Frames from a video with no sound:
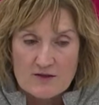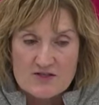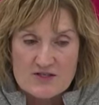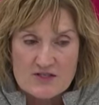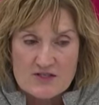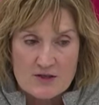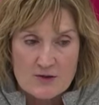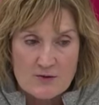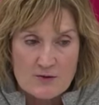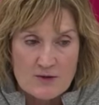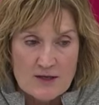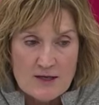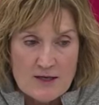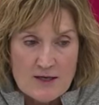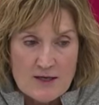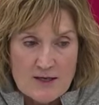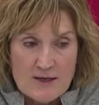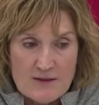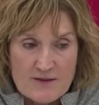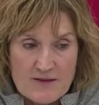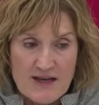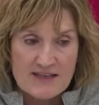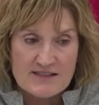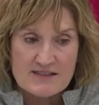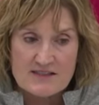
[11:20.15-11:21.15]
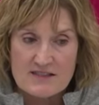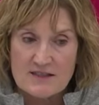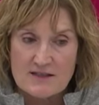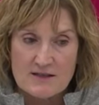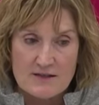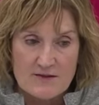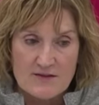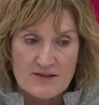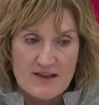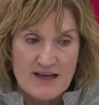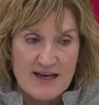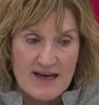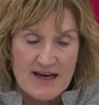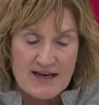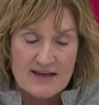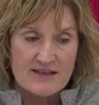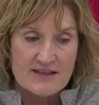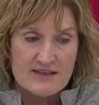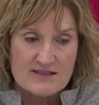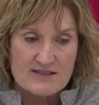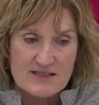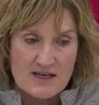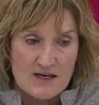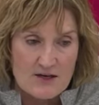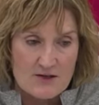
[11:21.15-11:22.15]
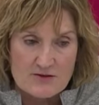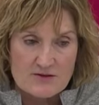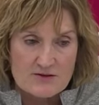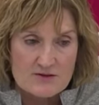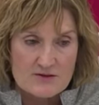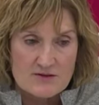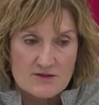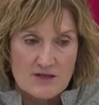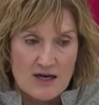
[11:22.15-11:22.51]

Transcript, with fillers: So that's a that is our